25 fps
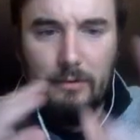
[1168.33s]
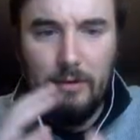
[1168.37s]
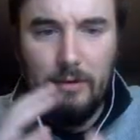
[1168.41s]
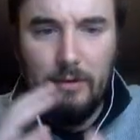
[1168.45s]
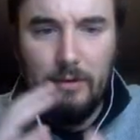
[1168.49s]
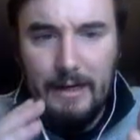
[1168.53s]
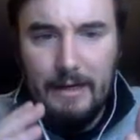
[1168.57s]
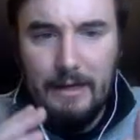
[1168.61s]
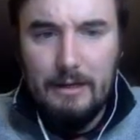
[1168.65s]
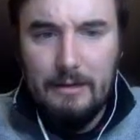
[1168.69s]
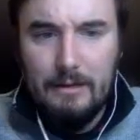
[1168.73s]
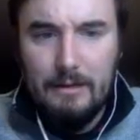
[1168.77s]
I
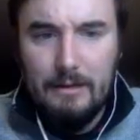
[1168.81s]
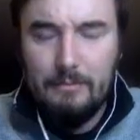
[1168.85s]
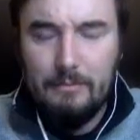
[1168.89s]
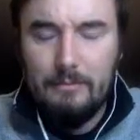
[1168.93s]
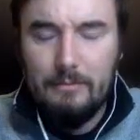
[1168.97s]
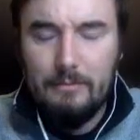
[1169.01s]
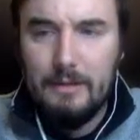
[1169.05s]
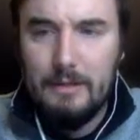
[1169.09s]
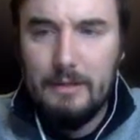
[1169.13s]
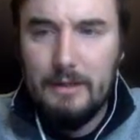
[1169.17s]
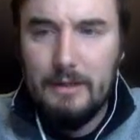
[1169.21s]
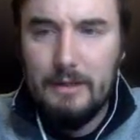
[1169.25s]
am,
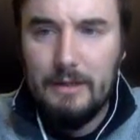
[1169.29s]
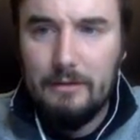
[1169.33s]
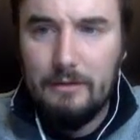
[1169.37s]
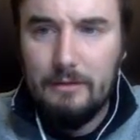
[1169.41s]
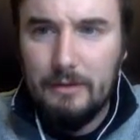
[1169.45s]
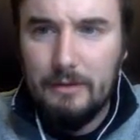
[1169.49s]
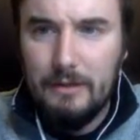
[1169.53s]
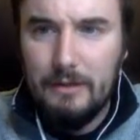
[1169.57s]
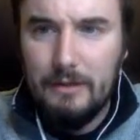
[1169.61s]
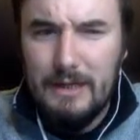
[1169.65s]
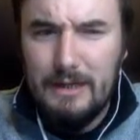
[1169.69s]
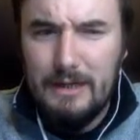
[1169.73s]
like,
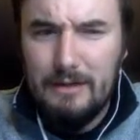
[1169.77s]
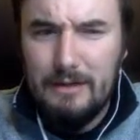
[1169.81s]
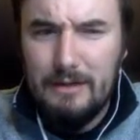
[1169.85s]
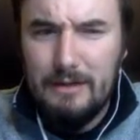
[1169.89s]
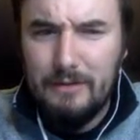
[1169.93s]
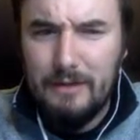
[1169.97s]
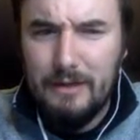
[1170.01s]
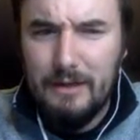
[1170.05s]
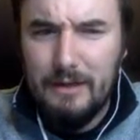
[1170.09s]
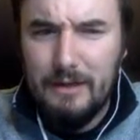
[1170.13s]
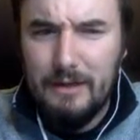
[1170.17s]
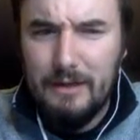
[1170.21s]
there's a lot of
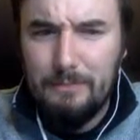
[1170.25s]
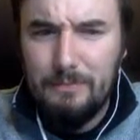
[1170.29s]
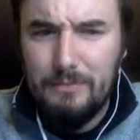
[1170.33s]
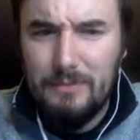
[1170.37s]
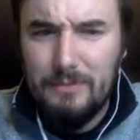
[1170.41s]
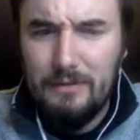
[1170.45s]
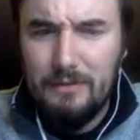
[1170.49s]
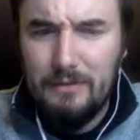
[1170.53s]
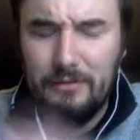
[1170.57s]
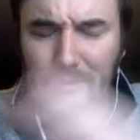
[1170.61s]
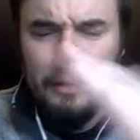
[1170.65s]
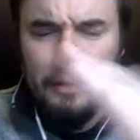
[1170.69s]
like
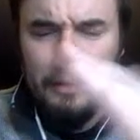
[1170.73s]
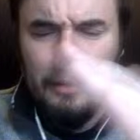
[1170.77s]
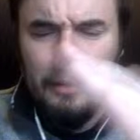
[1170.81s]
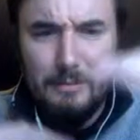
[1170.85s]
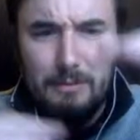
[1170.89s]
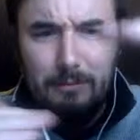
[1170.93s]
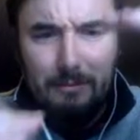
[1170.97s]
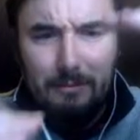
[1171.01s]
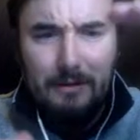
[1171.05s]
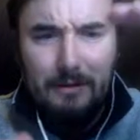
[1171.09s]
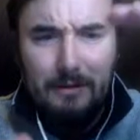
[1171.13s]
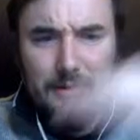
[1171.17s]

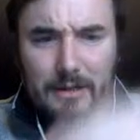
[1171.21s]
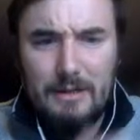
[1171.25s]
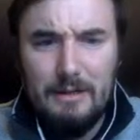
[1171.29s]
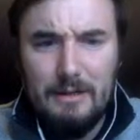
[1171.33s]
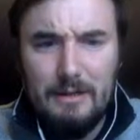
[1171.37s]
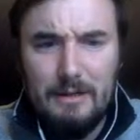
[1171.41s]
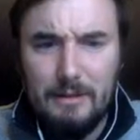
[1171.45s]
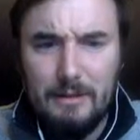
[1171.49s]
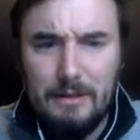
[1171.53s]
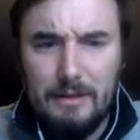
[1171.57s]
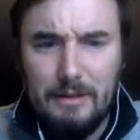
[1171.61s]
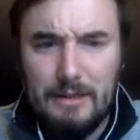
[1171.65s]
sediment buildup
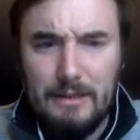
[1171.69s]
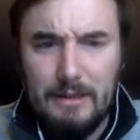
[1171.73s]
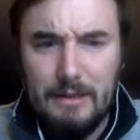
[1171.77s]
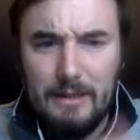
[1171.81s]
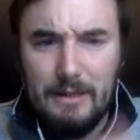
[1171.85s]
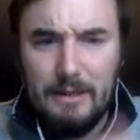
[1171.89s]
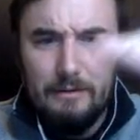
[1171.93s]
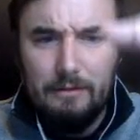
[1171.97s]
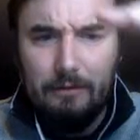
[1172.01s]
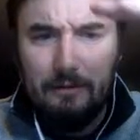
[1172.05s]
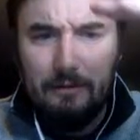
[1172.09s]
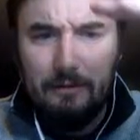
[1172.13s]
and like
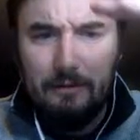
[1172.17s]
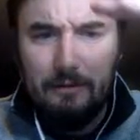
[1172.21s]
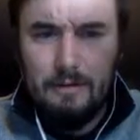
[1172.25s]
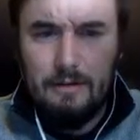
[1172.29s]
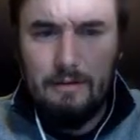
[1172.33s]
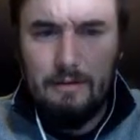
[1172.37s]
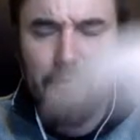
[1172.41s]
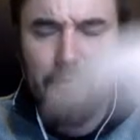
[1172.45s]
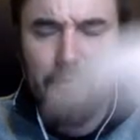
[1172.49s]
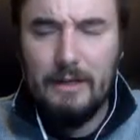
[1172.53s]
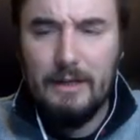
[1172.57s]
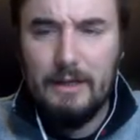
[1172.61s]
layers
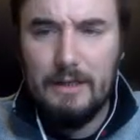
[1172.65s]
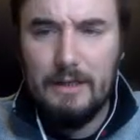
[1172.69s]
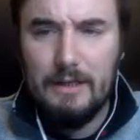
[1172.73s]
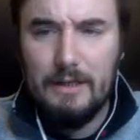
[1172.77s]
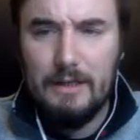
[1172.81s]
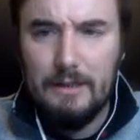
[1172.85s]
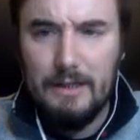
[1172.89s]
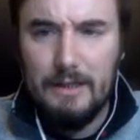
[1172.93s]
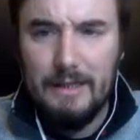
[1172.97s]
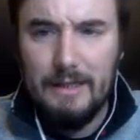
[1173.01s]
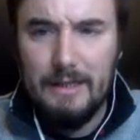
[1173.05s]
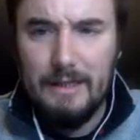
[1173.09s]
of like
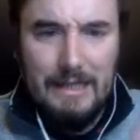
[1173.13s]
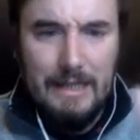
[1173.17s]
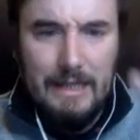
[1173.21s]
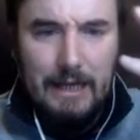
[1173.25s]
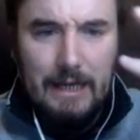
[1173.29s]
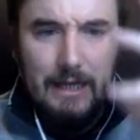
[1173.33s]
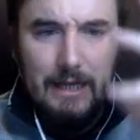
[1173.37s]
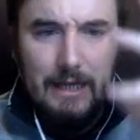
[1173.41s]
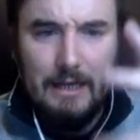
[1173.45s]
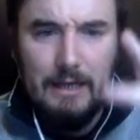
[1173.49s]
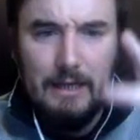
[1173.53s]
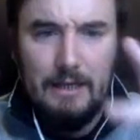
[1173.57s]

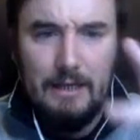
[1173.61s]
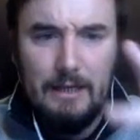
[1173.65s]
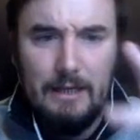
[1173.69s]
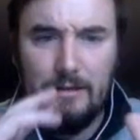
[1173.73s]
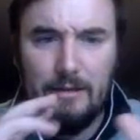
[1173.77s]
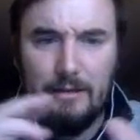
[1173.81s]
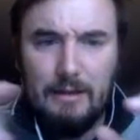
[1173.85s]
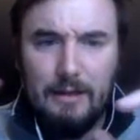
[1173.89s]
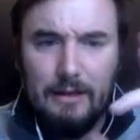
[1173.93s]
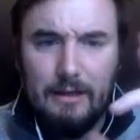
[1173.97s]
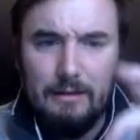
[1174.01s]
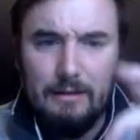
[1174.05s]
clay and
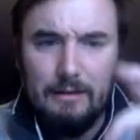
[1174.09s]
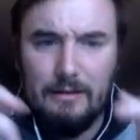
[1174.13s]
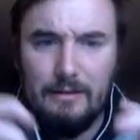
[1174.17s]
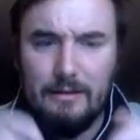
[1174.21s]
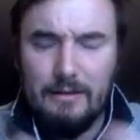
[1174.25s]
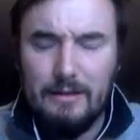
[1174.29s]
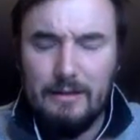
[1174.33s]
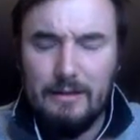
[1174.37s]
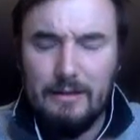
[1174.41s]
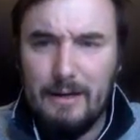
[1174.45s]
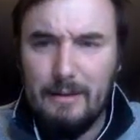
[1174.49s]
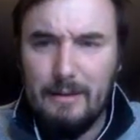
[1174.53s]

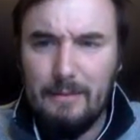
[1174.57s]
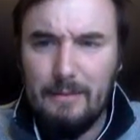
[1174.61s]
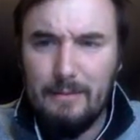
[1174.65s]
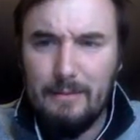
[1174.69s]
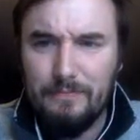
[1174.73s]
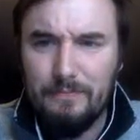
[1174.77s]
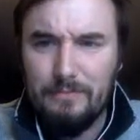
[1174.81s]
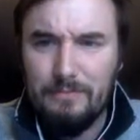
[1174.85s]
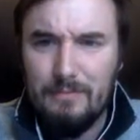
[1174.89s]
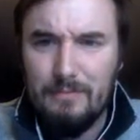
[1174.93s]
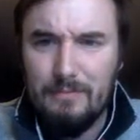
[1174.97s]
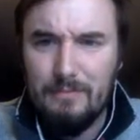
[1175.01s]

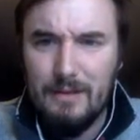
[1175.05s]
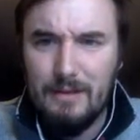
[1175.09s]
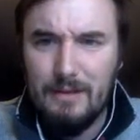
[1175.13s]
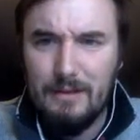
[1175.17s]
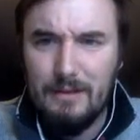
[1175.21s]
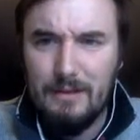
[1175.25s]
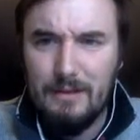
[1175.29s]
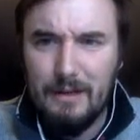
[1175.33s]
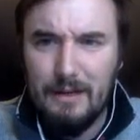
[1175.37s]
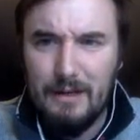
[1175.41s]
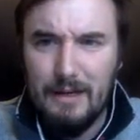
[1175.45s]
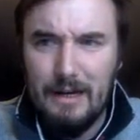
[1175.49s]

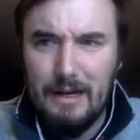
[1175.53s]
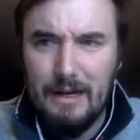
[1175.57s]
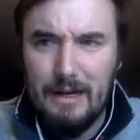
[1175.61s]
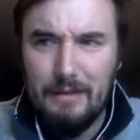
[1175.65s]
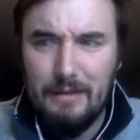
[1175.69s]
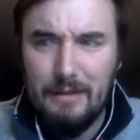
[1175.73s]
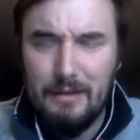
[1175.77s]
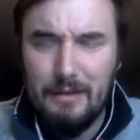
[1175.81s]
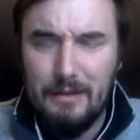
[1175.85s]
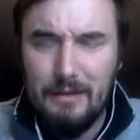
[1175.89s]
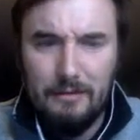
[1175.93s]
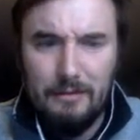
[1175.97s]
like I
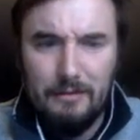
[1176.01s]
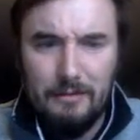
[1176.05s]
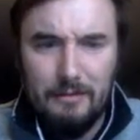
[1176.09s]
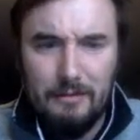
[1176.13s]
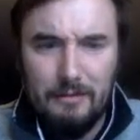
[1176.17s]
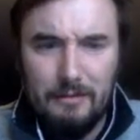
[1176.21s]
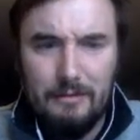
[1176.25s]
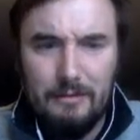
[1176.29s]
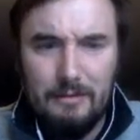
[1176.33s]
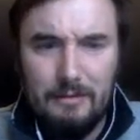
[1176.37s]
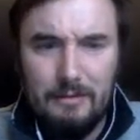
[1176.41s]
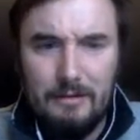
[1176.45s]
think
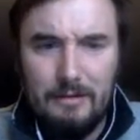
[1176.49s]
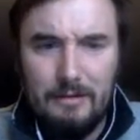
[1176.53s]
there's